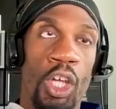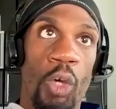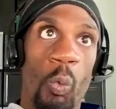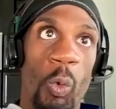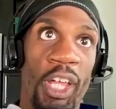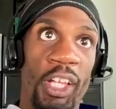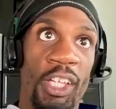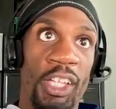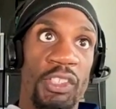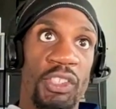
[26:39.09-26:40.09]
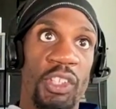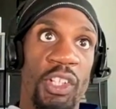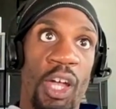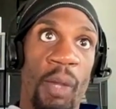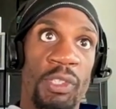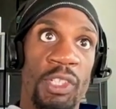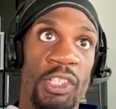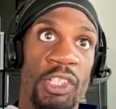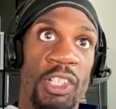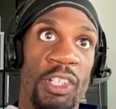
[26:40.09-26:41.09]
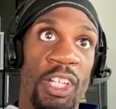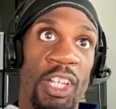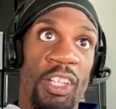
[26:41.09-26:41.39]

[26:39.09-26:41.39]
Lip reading: And when it gets to the competition,